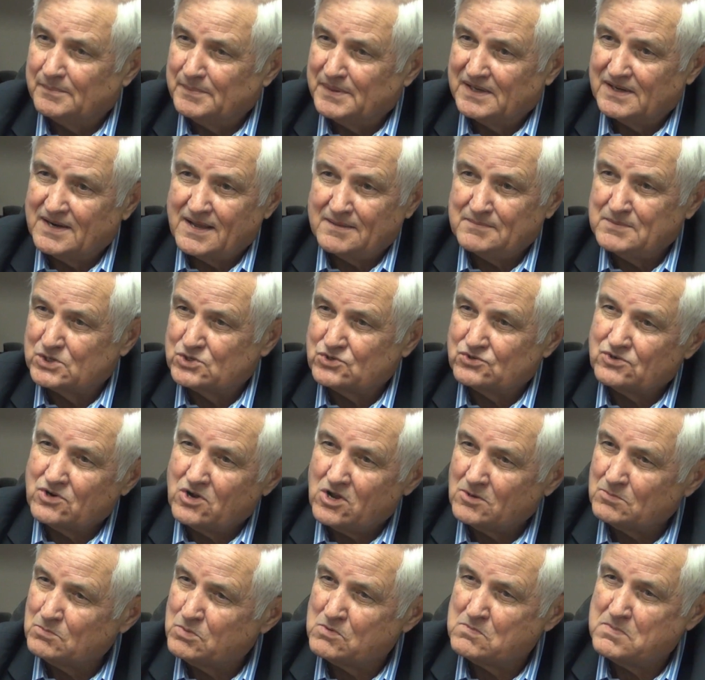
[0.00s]
I mean, I'm a
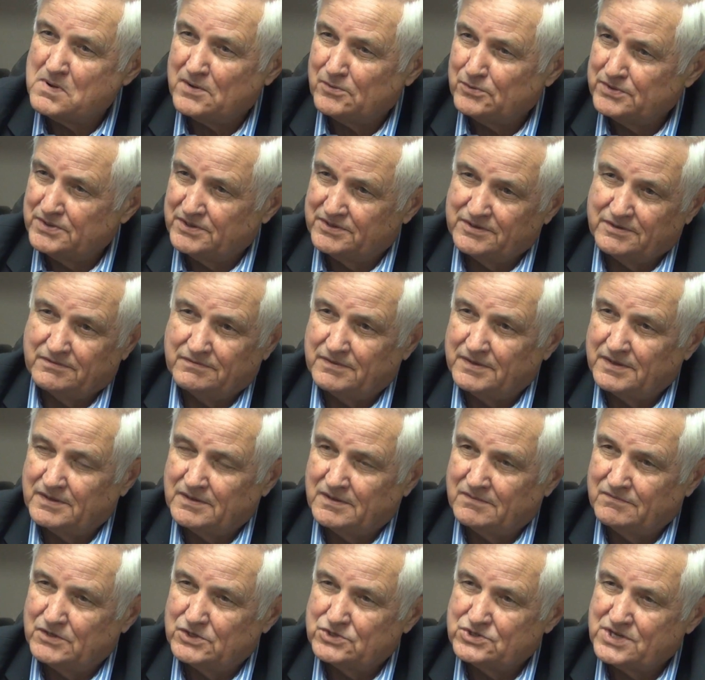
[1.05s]
strong proponent
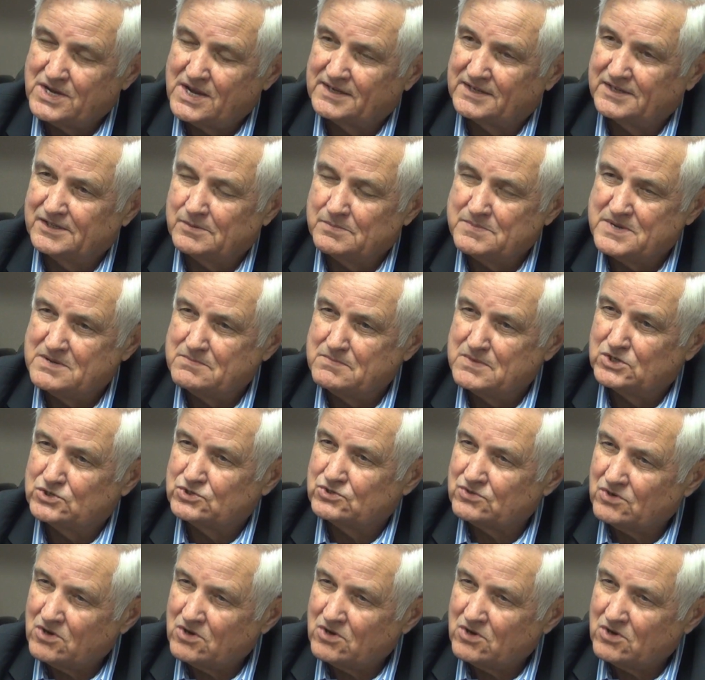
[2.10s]
of the Second Amendment,